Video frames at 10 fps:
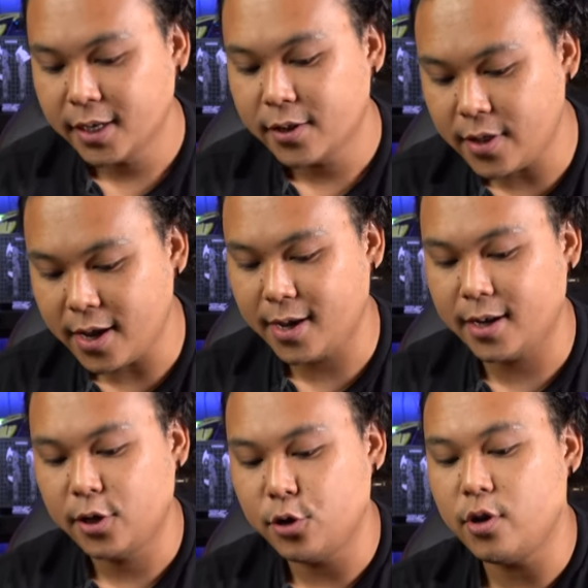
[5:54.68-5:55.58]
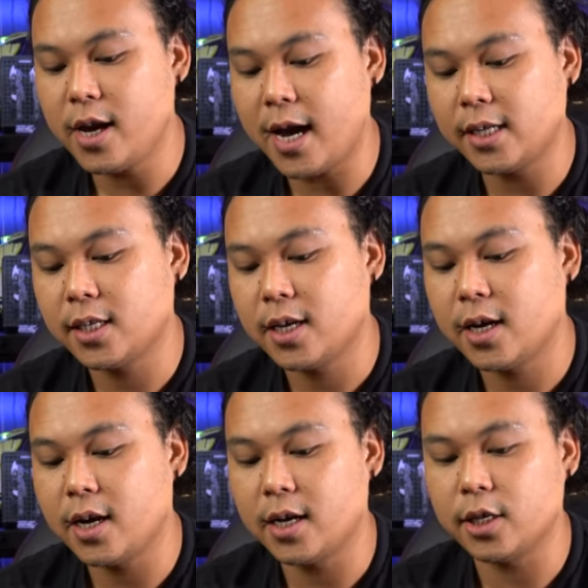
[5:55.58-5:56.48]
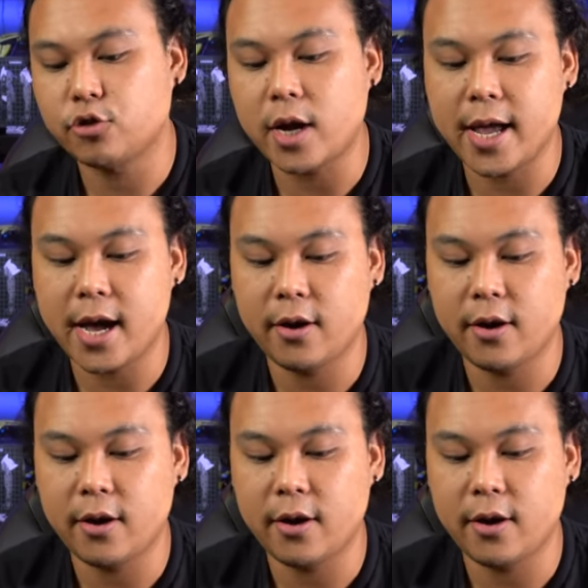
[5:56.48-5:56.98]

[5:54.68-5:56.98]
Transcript: then you guys gotta try